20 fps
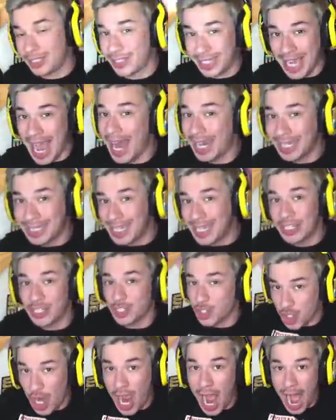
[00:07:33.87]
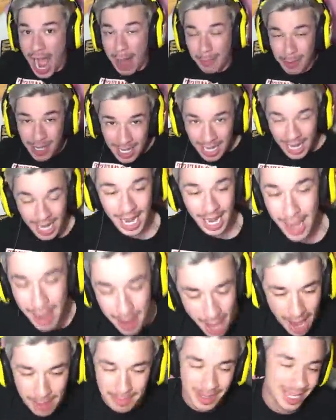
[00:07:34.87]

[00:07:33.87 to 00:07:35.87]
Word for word: you gotta do your job. I